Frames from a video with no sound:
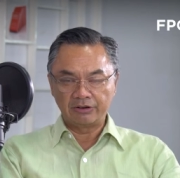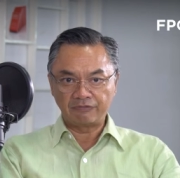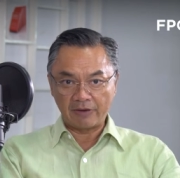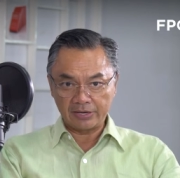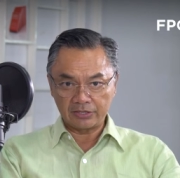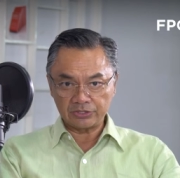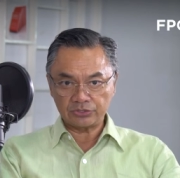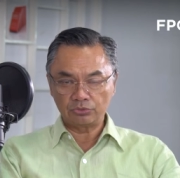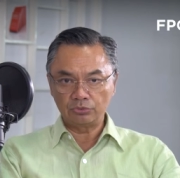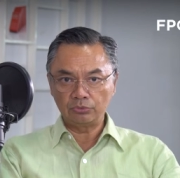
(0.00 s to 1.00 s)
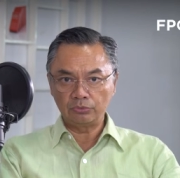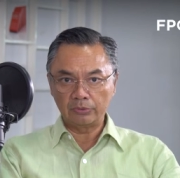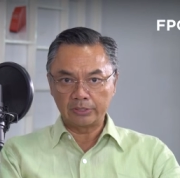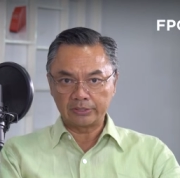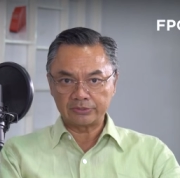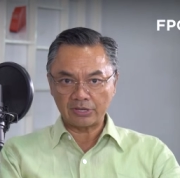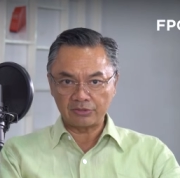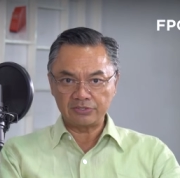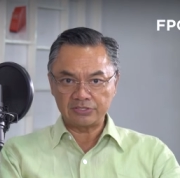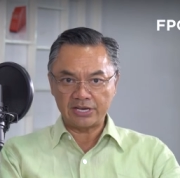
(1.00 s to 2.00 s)
fighters to
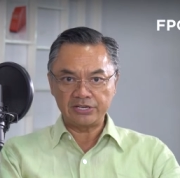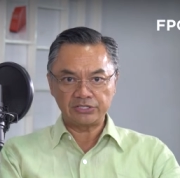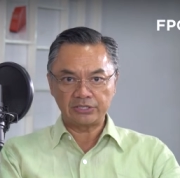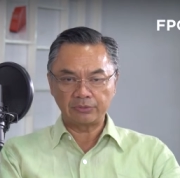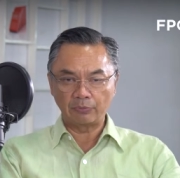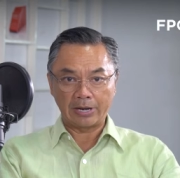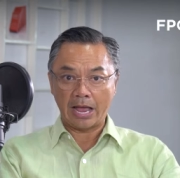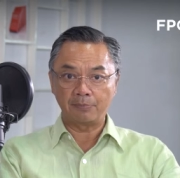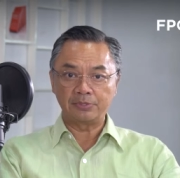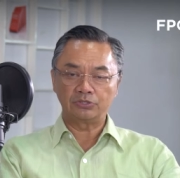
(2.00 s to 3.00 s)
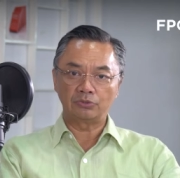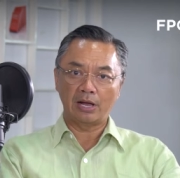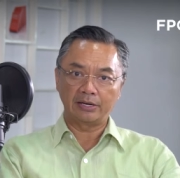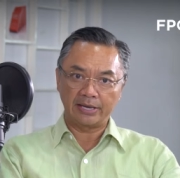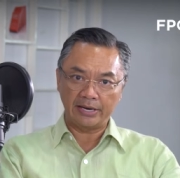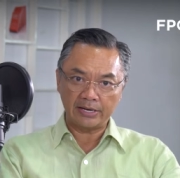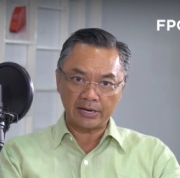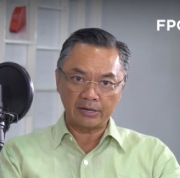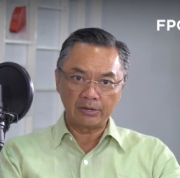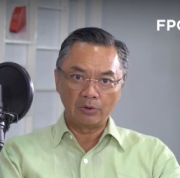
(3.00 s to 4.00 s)
Southeast Asia, what happens to
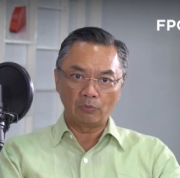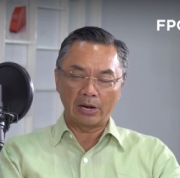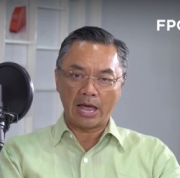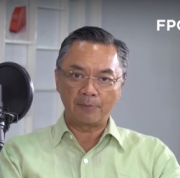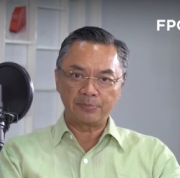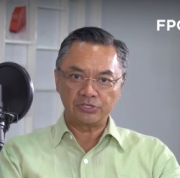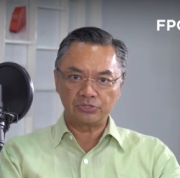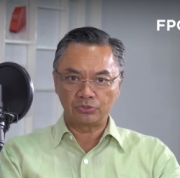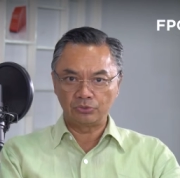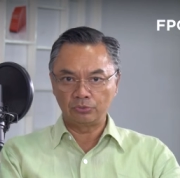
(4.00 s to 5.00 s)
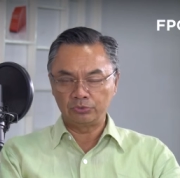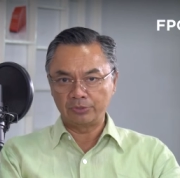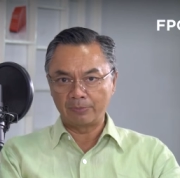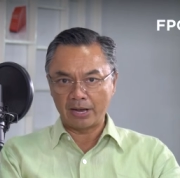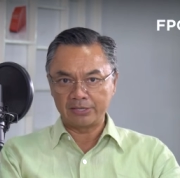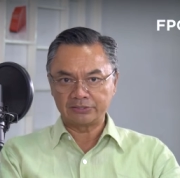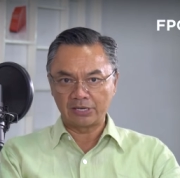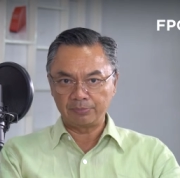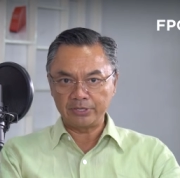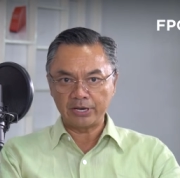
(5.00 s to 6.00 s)
Al-Qaeda, what happens to Jamaah
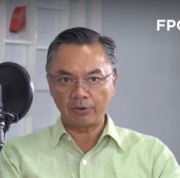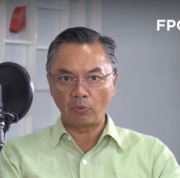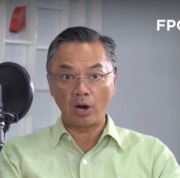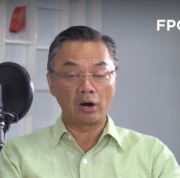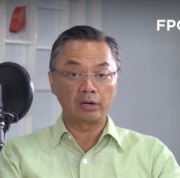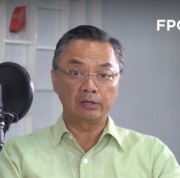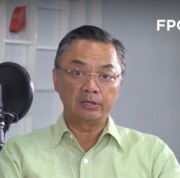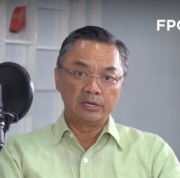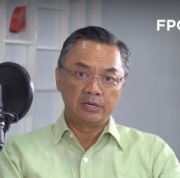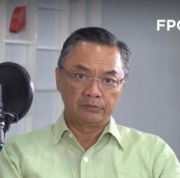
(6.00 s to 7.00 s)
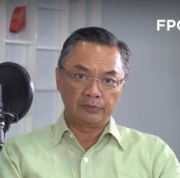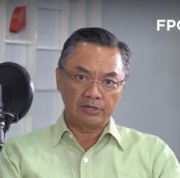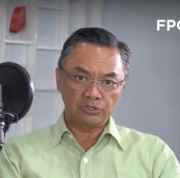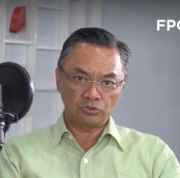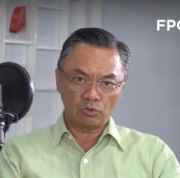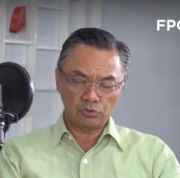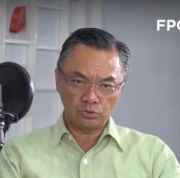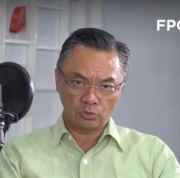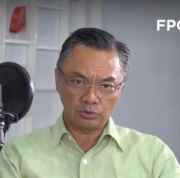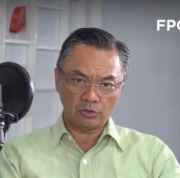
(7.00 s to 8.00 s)
Islamiyah, where are the greatest
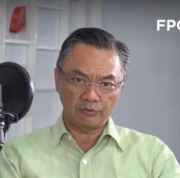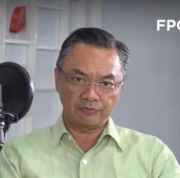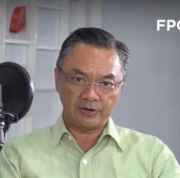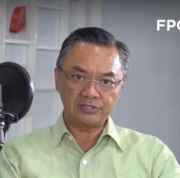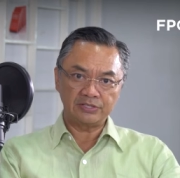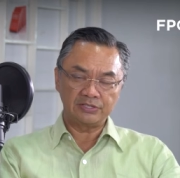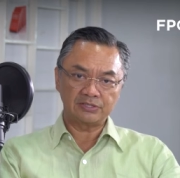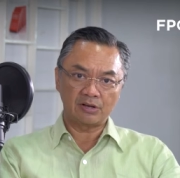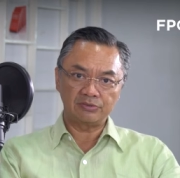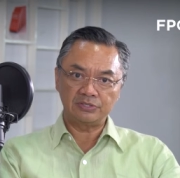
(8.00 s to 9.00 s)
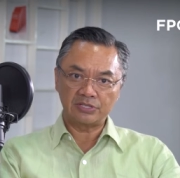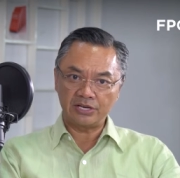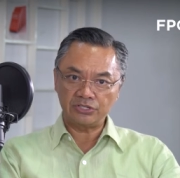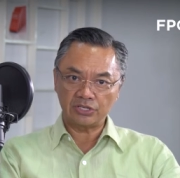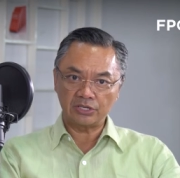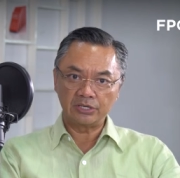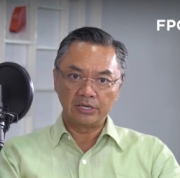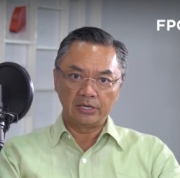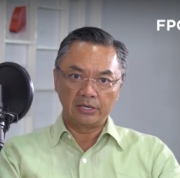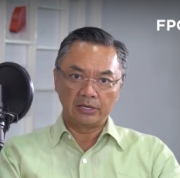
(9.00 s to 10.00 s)
source of threats in Southeast Asia,
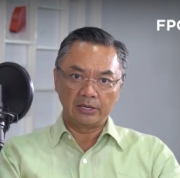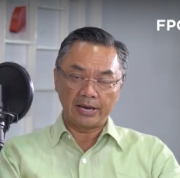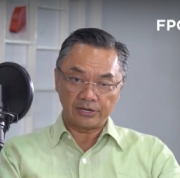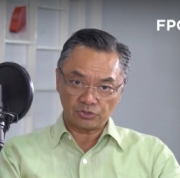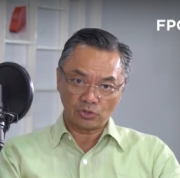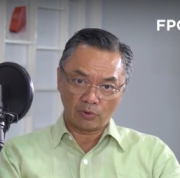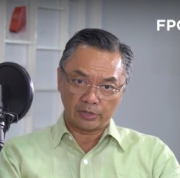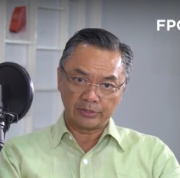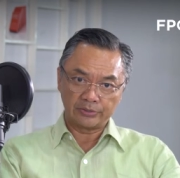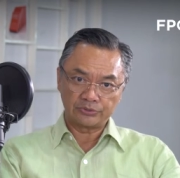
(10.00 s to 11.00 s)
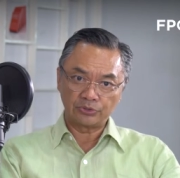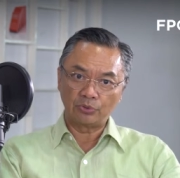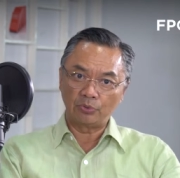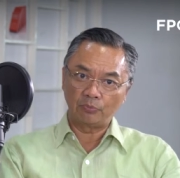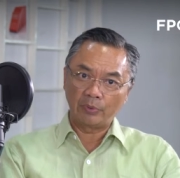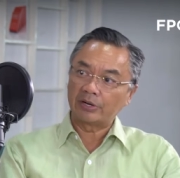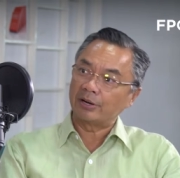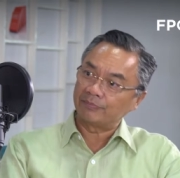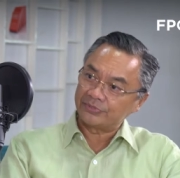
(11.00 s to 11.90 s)
and so on. So welcome,